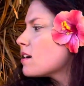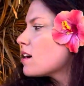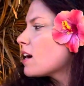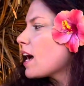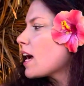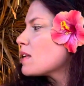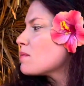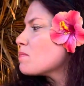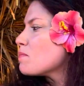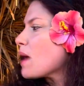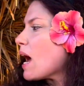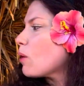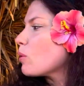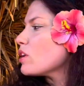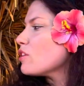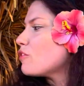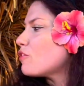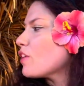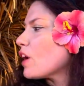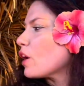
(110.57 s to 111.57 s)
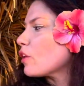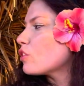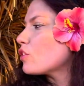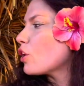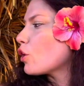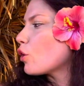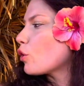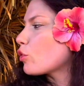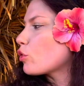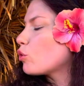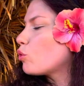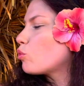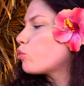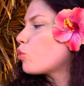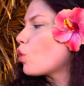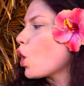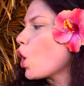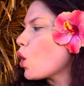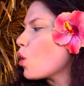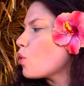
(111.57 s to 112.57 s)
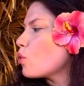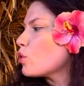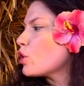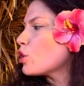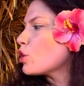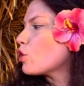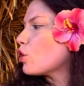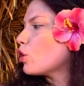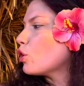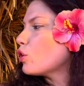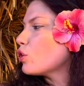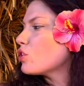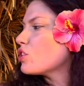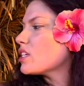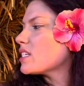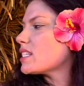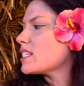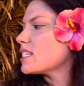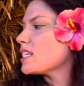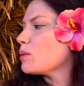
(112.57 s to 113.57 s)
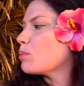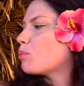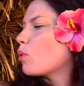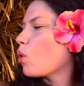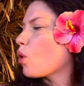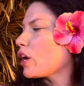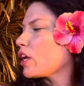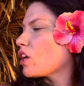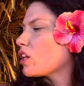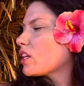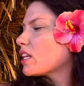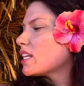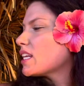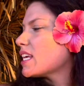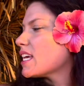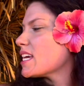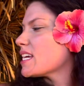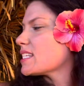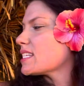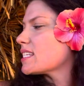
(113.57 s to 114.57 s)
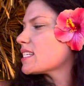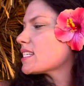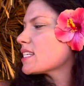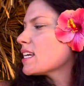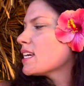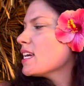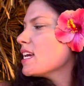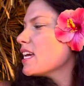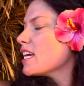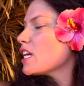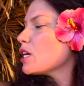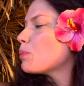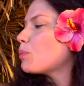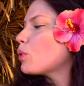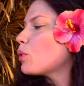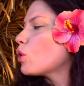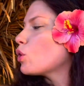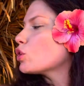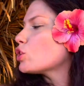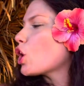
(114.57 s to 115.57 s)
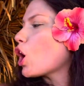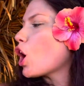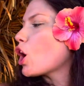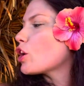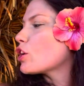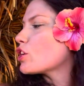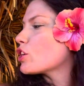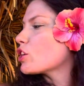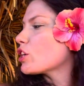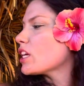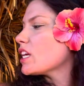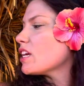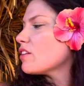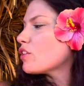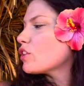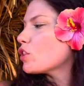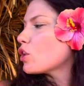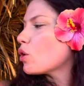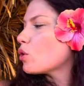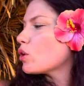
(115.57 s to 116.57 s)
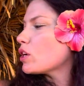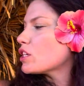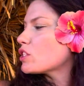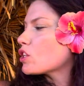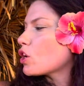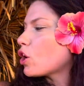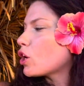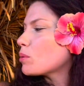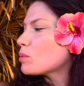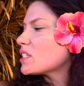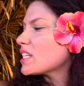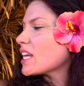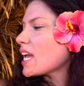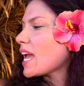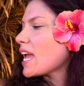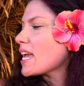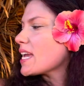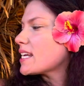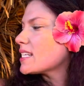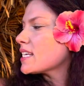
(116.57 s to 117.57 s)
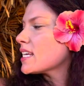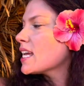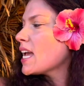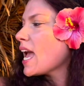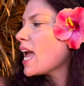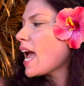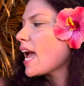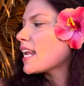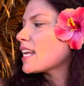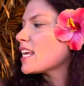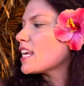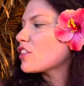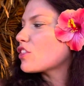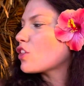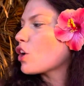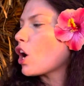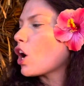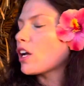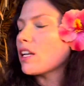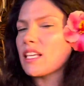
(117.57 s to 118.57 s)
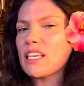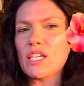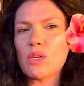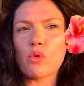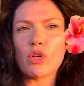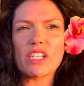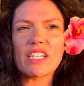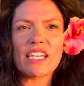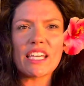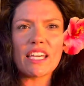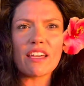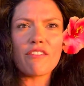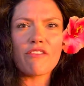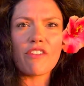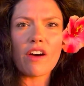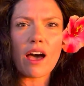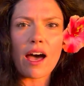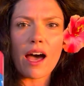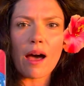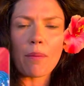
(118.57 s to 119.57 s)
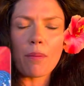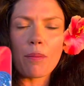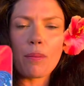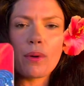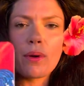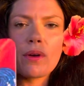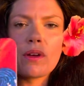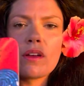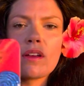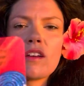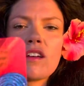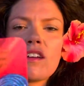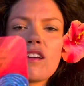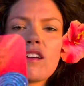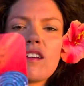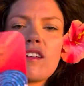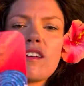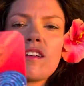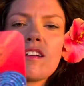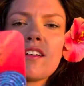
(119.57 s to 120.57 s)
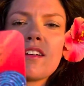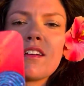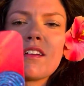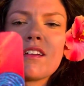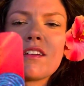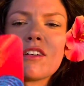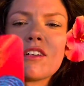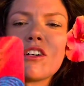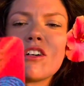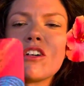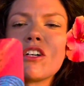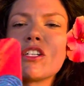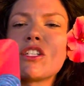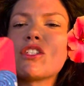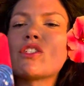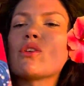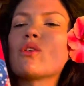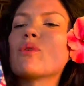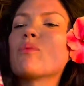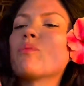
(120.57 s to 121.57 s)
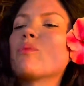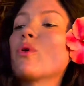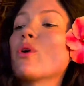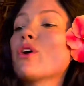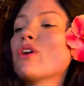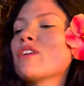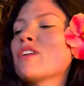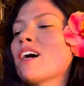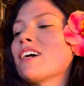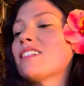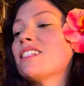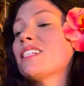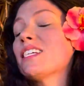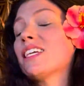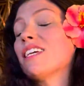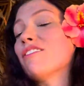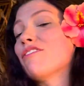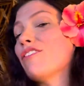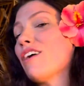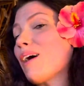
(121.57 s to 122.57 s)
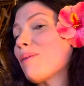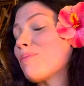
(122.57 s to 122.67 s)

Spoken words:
And Maui felt the earth groan and heard the sea boil and hiss. He pulled harder even though his arms ached, and he thought he would give up. Oh, it's so important not to give up.